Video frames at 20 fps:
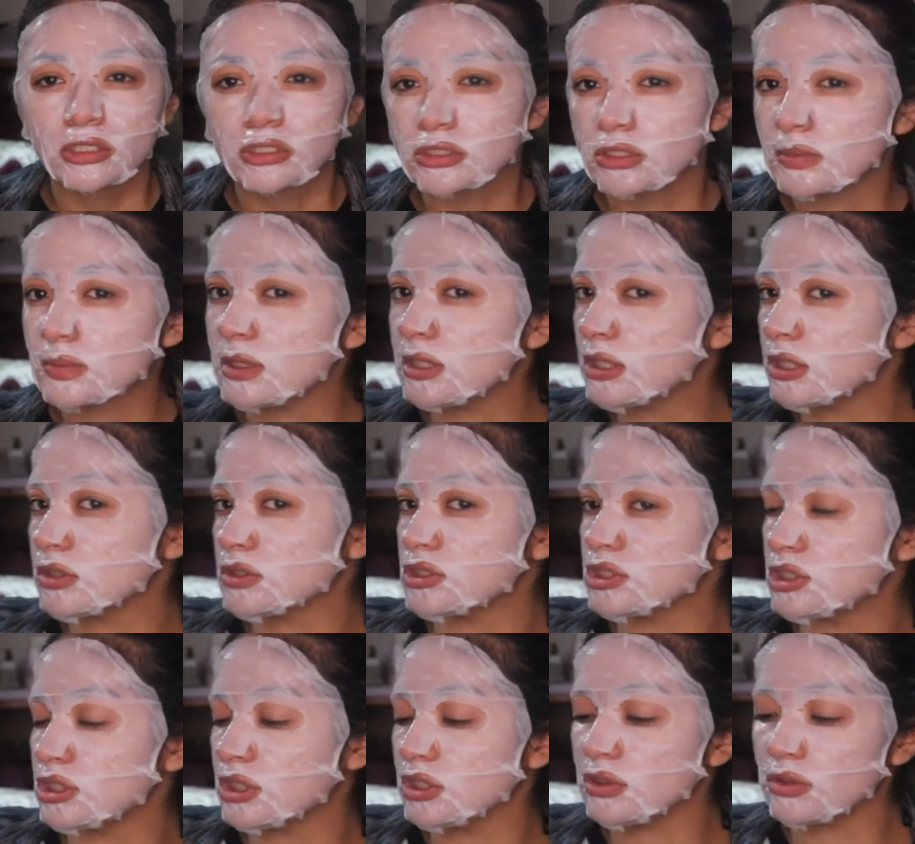So I'm gonna go
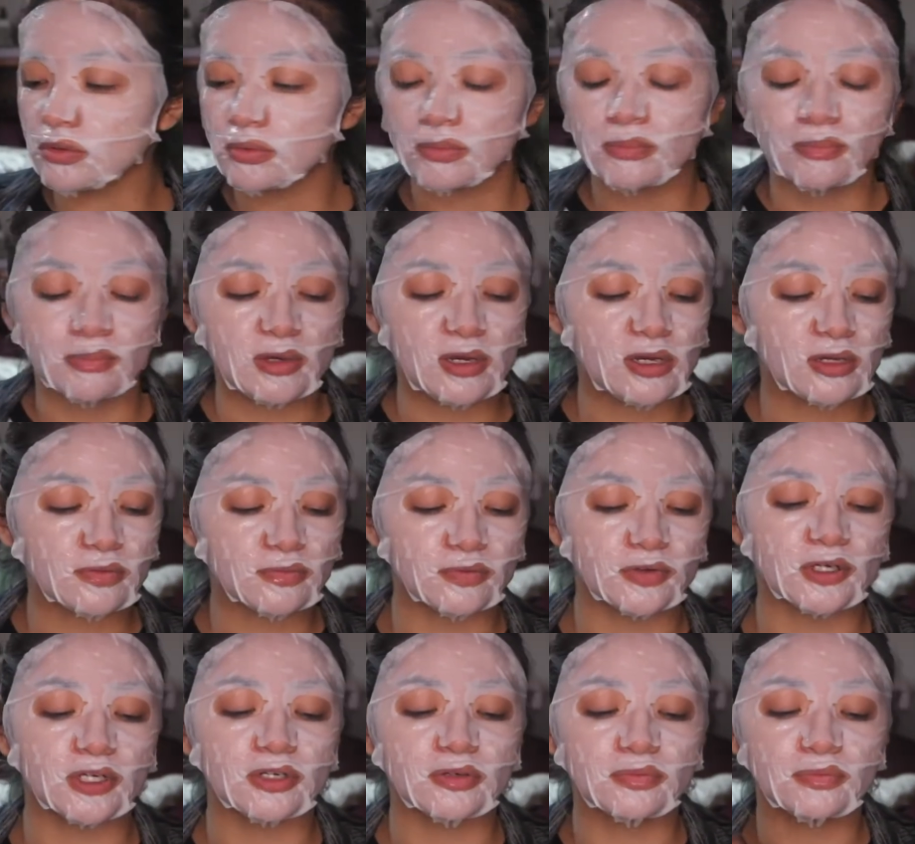chill back
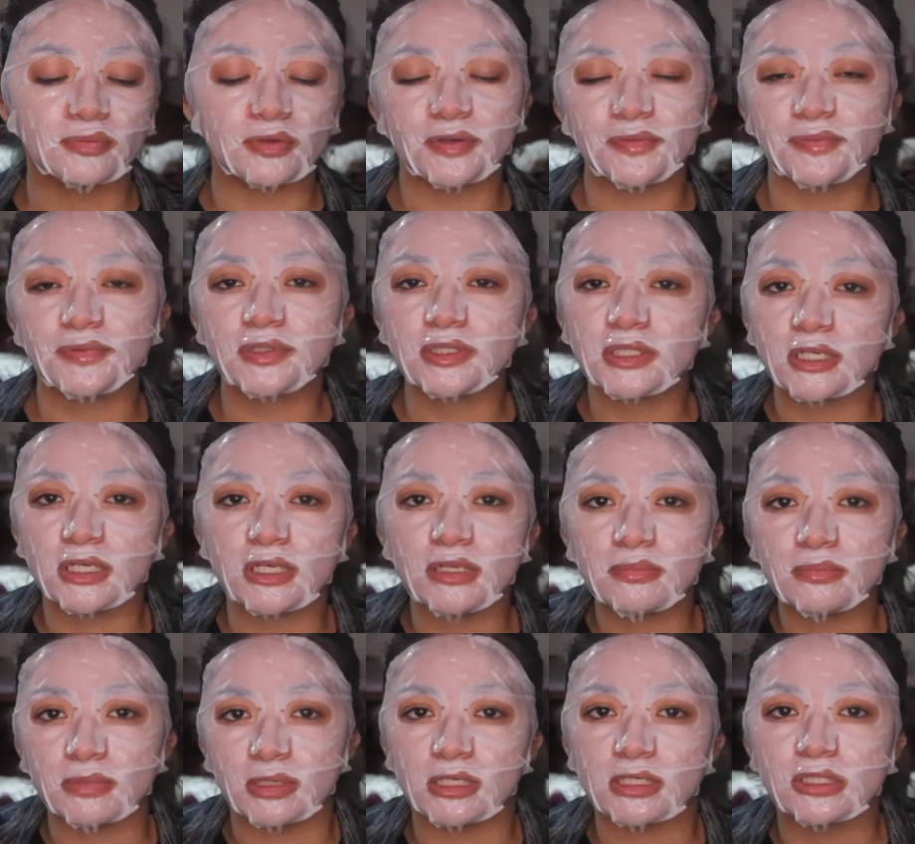for
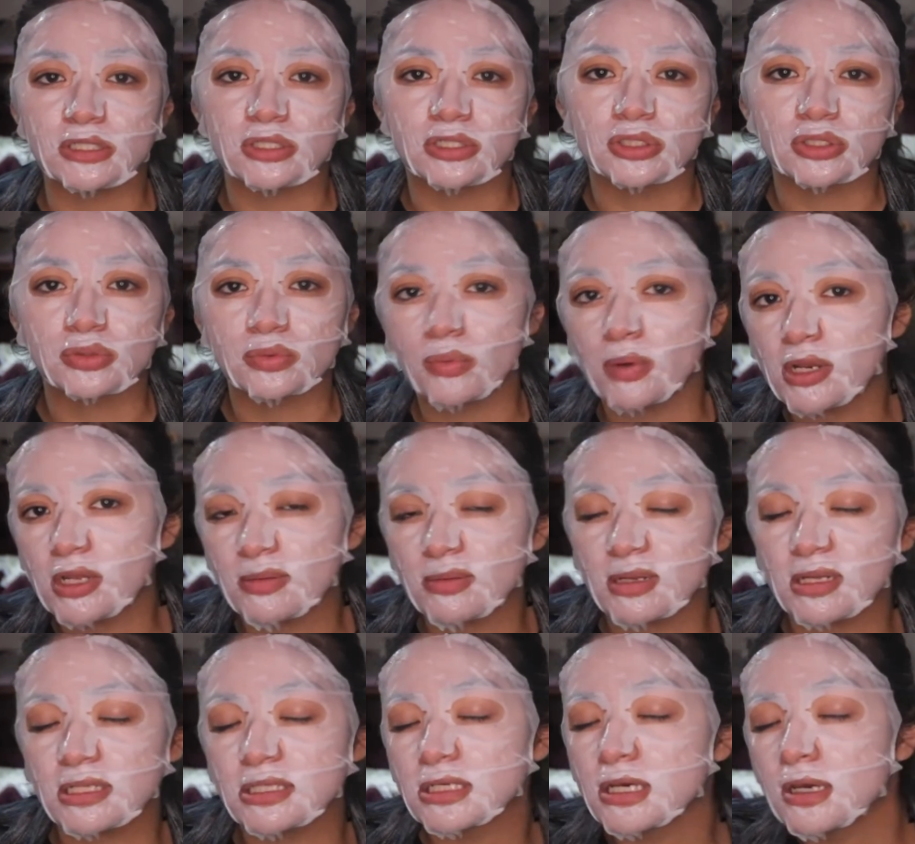15 minutes, 20
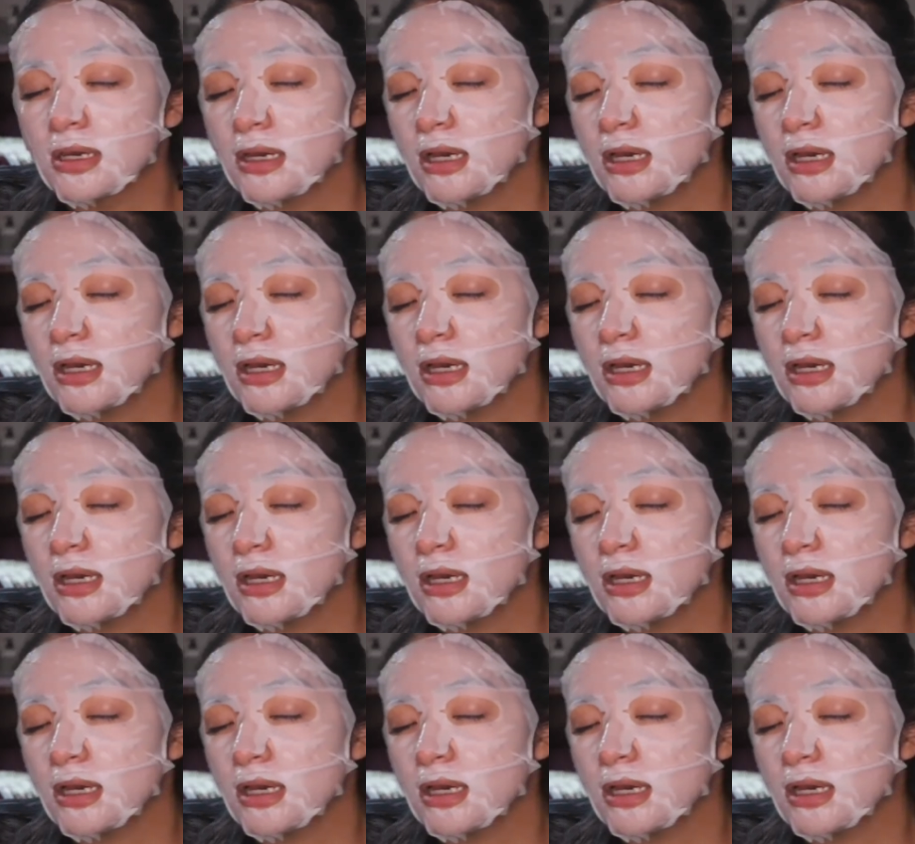minutes,